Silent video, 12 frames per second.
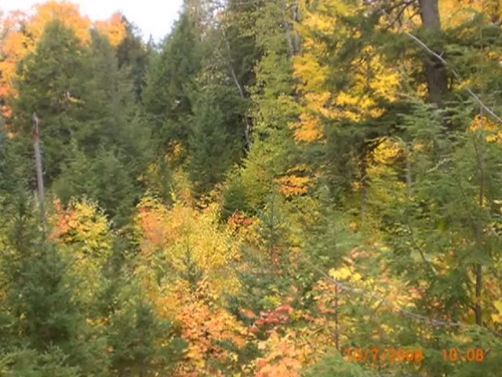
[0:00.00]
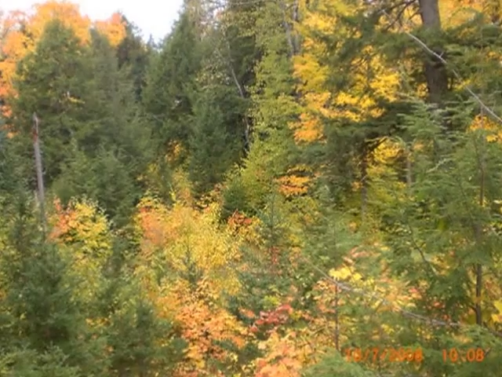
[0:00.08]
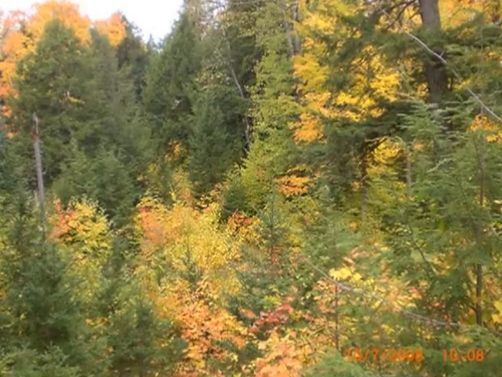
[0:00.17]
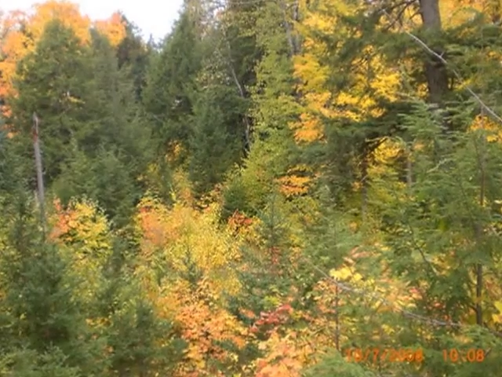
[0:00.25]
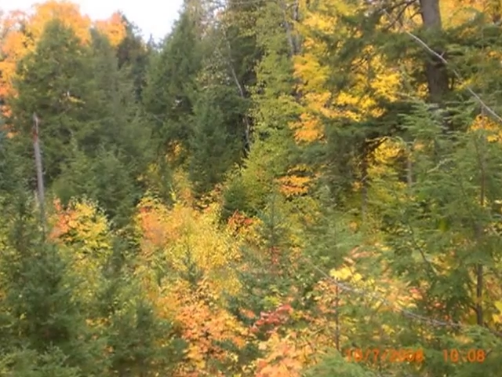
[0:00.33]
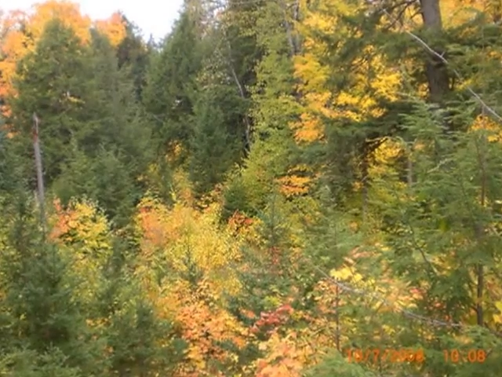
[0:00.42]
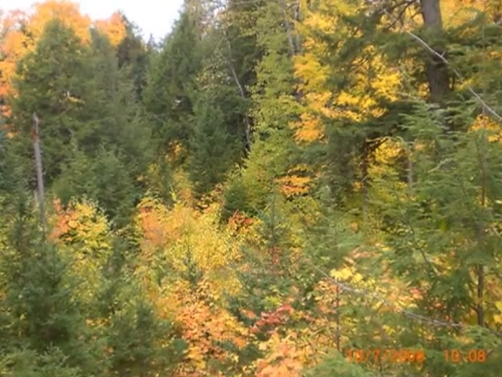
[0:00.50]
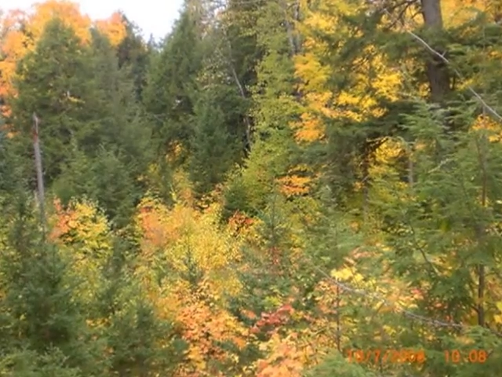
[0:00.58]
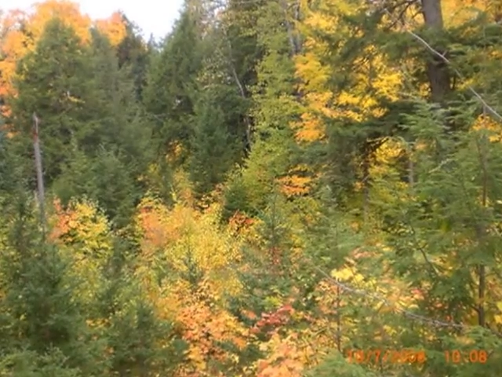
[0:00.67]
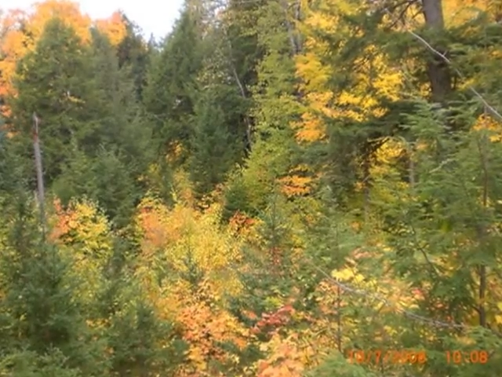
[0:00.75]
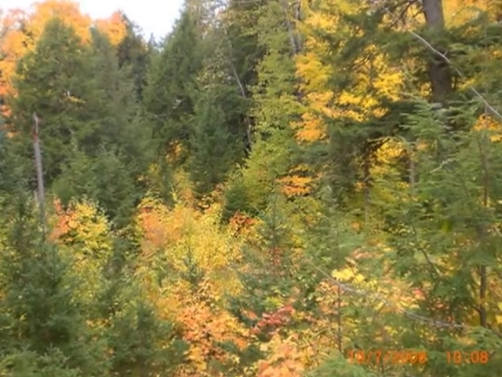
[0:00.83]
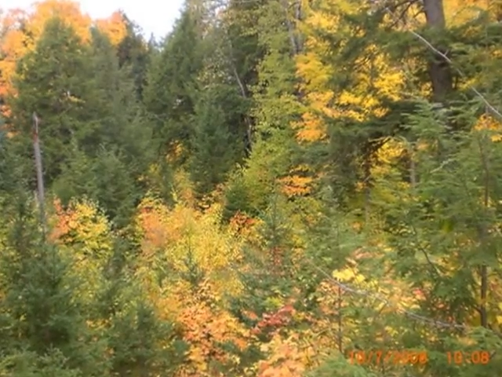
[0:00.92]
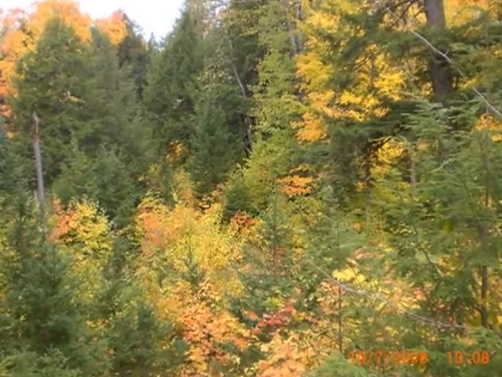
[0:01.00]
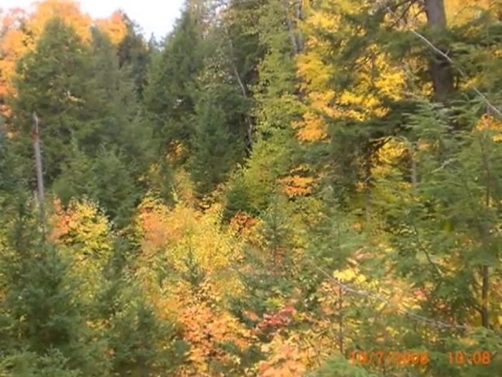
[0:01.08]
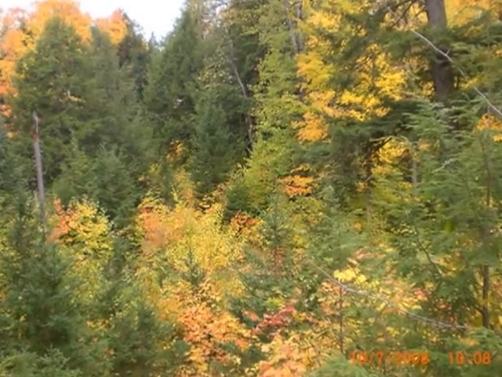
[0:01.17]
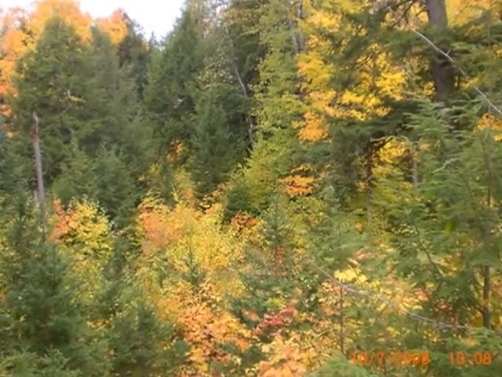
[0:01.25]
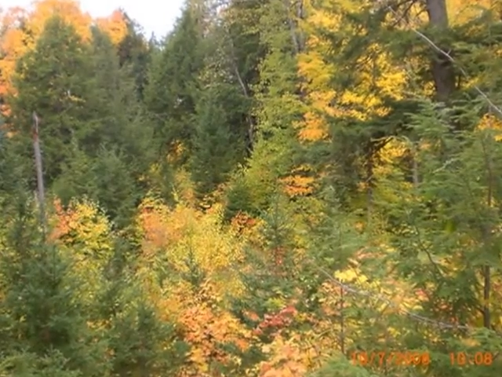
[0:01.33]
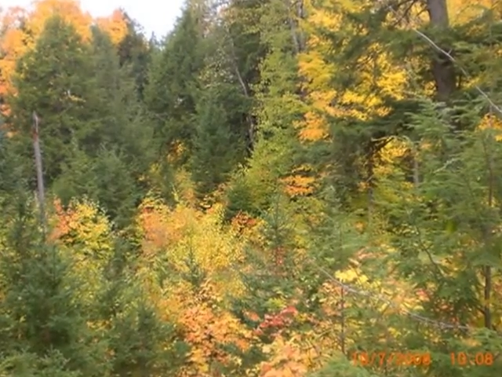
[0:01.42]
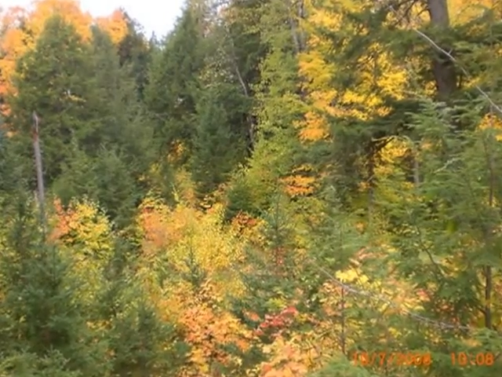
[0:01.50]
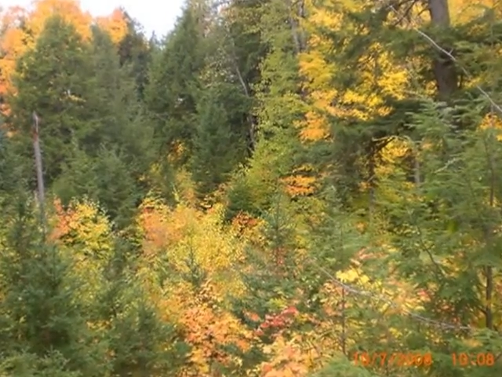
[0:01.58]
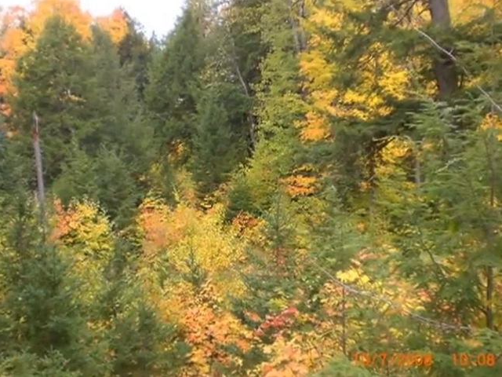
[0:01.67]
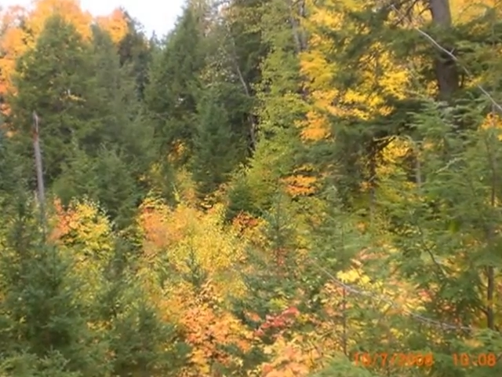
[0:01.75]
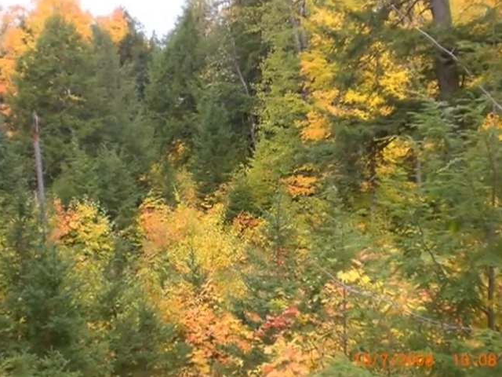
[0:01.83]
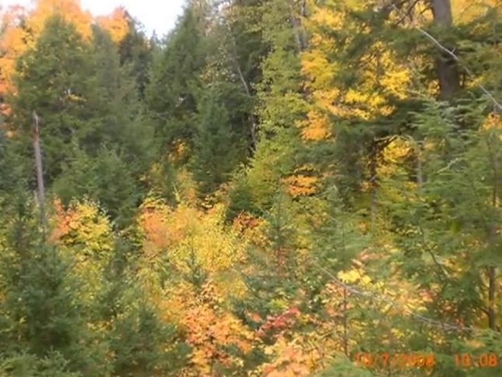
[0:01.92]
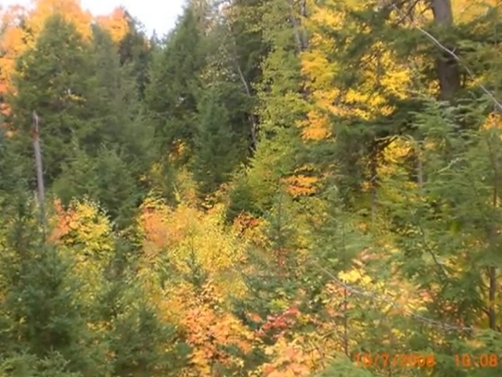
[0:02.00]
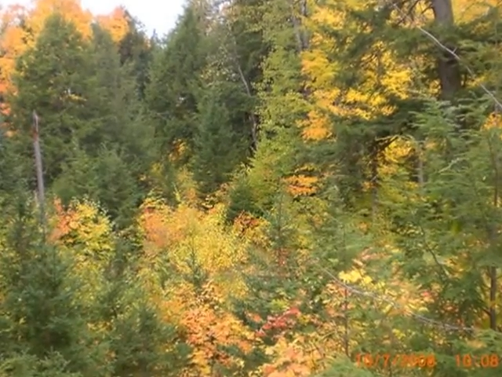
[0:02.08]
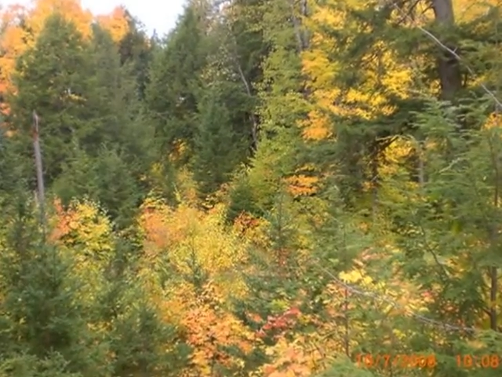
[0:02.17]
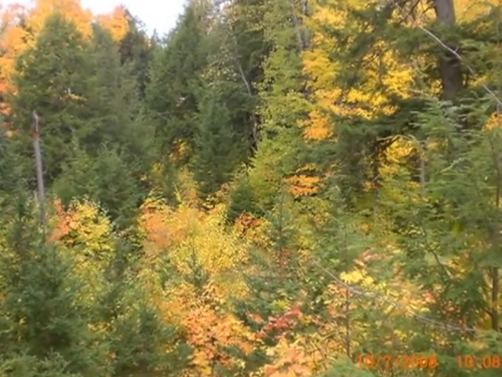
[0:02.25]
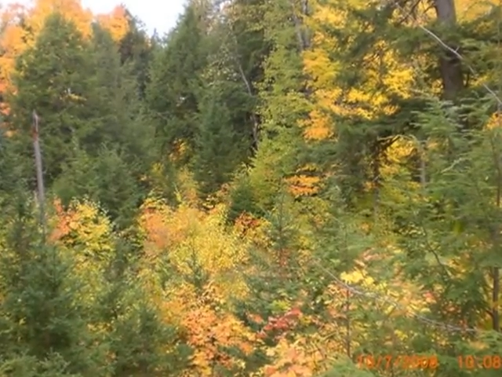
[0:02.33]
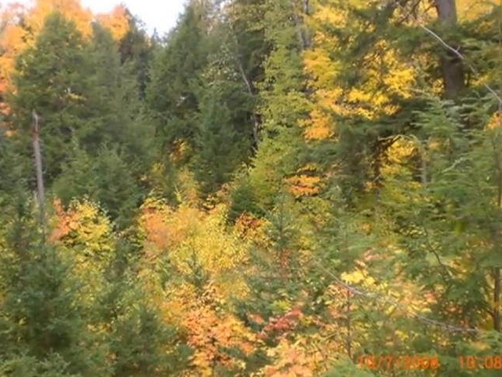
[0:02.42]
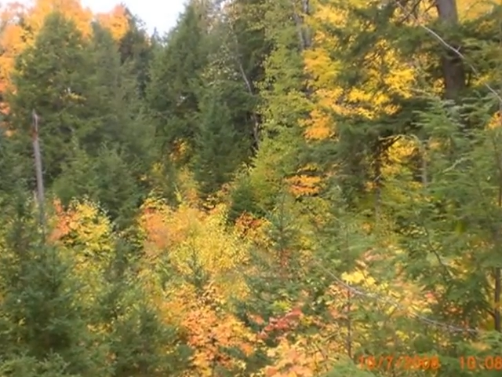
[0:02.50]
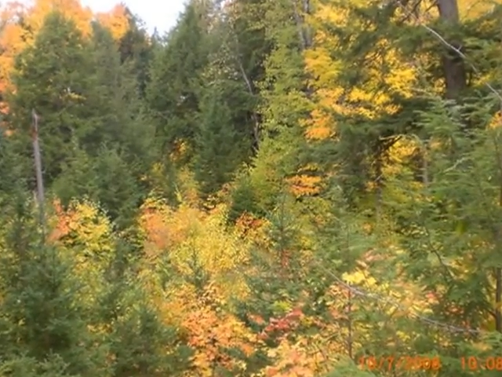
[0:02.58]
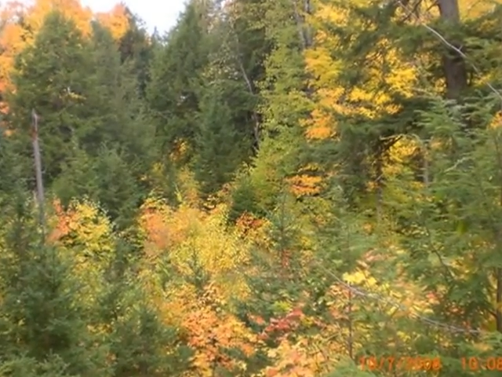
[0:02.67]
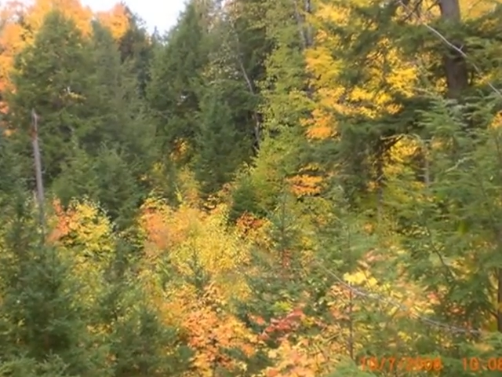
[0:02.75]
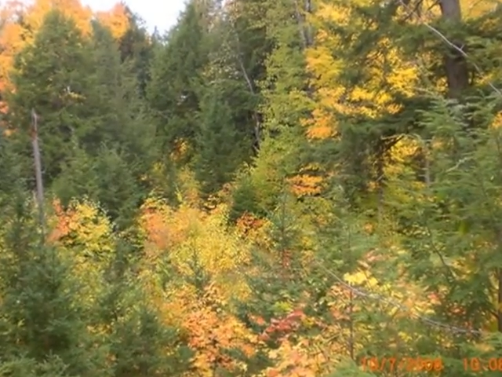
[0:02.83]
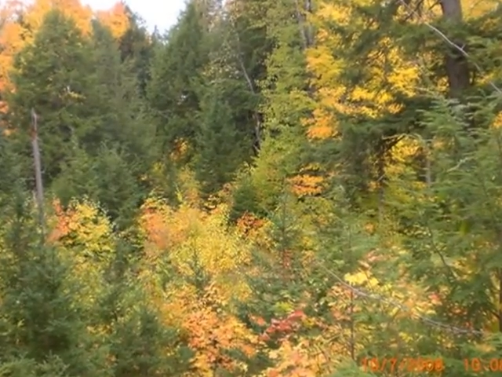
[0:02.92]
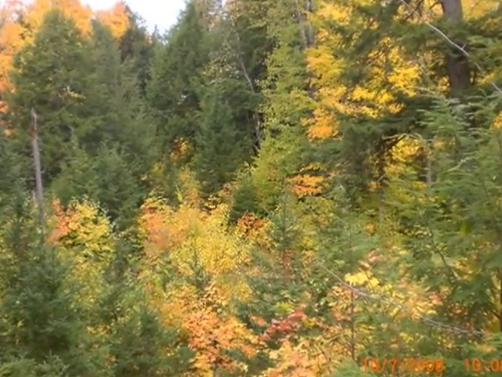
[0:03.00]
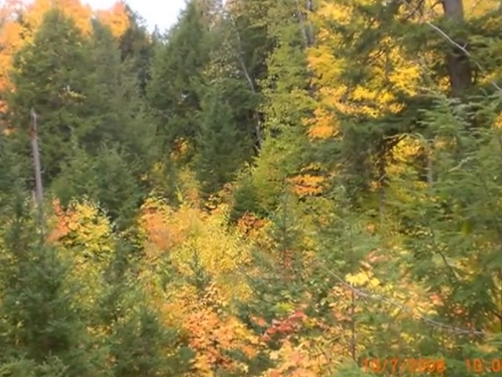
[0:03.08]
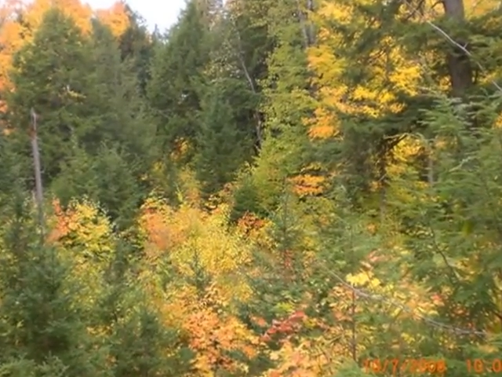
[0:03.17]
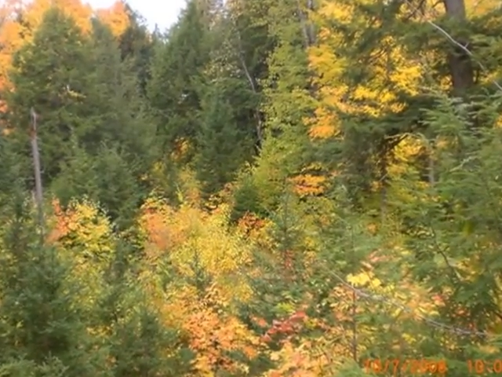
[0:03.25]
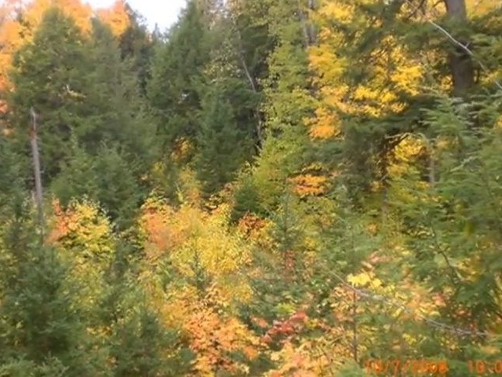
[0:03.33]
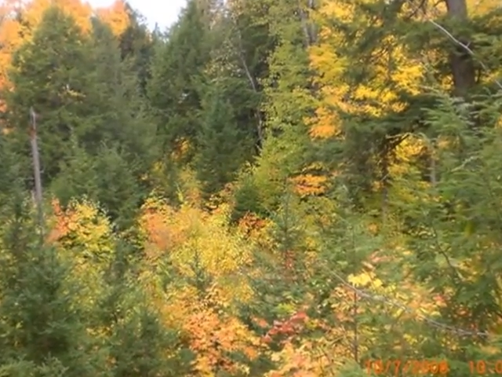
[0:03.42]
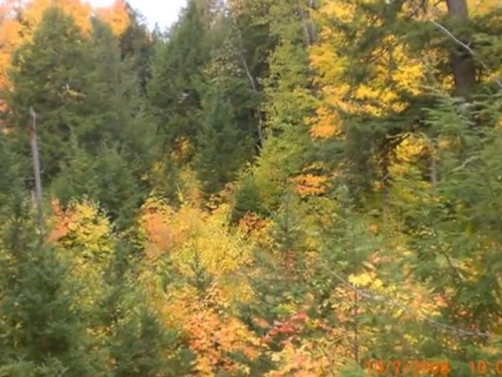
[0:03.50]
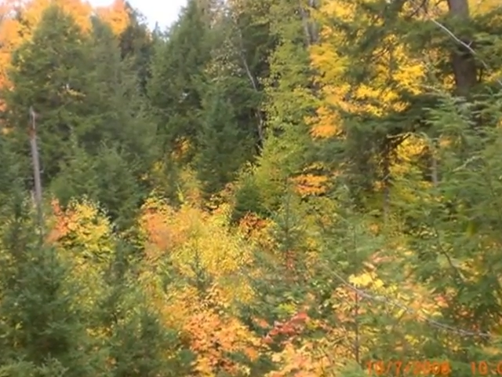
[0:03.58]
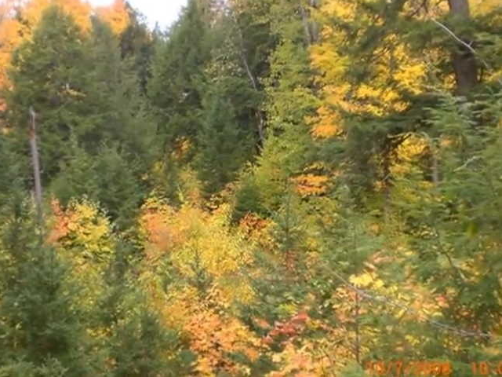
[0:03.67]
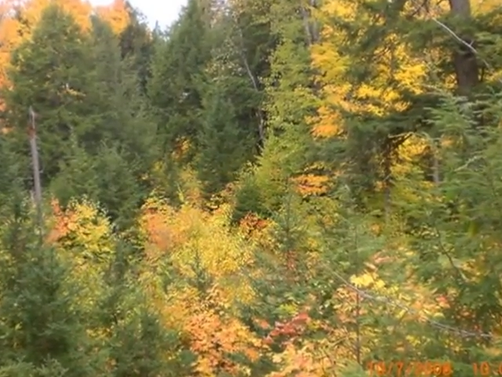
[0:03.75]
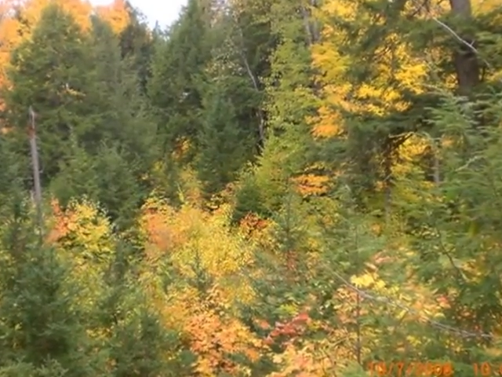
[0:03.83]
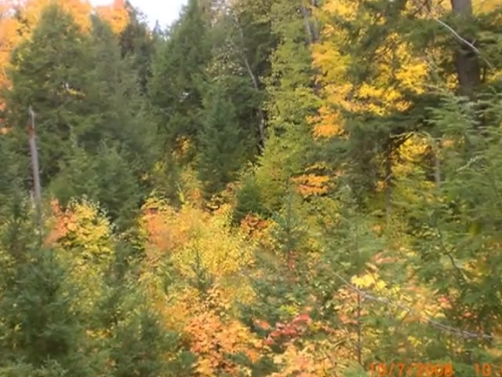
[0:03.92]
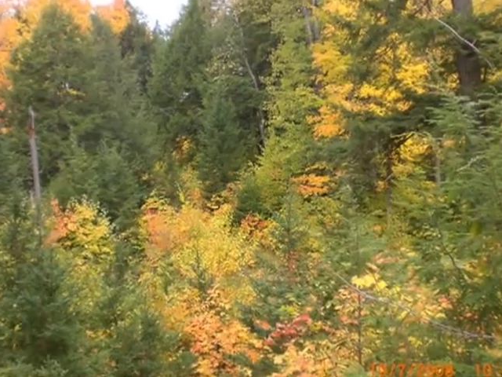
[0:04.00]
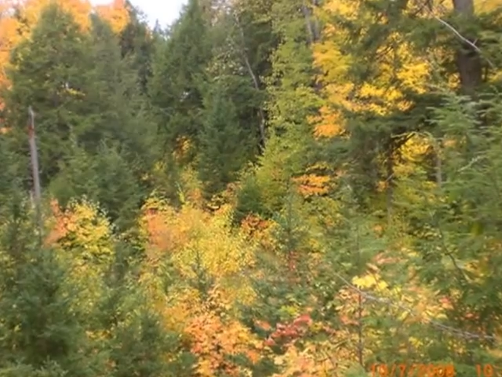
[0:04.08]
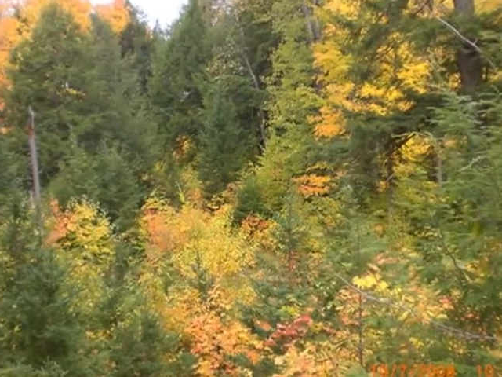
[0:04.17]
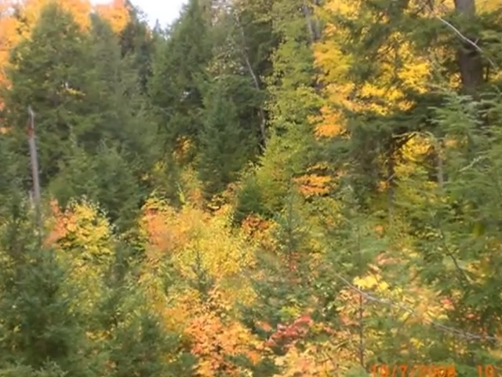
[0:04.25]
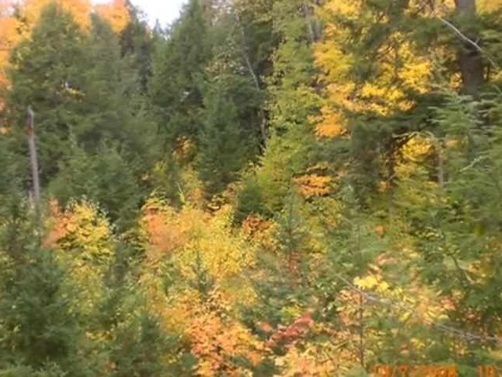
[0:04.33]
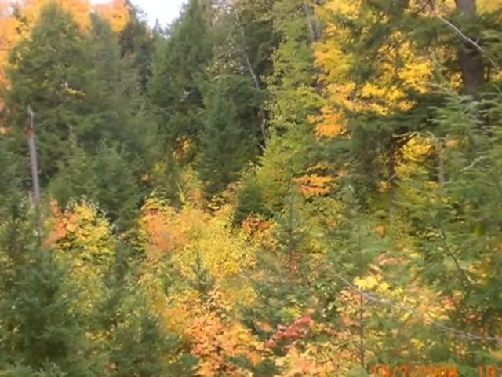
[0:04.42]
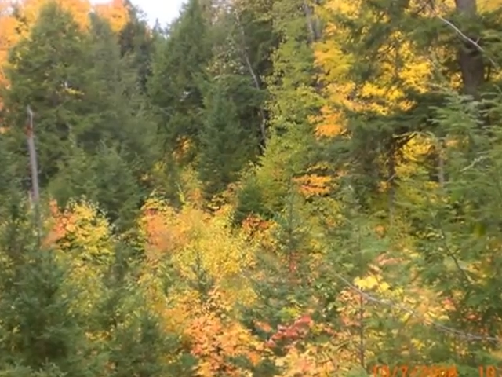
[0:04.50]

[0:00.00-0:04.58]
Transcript: Nobody's mouth can be seen.